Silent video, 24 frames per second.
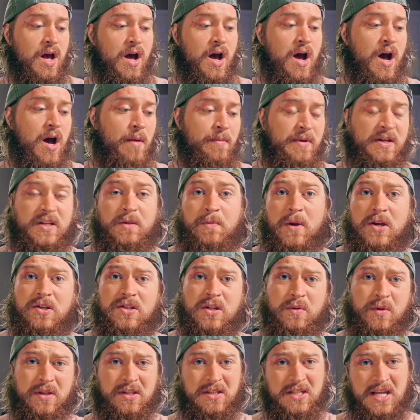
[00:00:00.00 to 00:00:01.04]

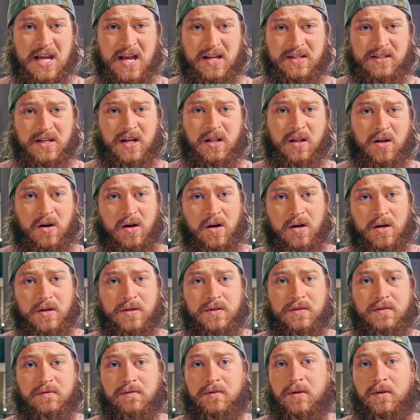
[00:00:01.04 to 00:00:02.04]
Especially with DSLRs,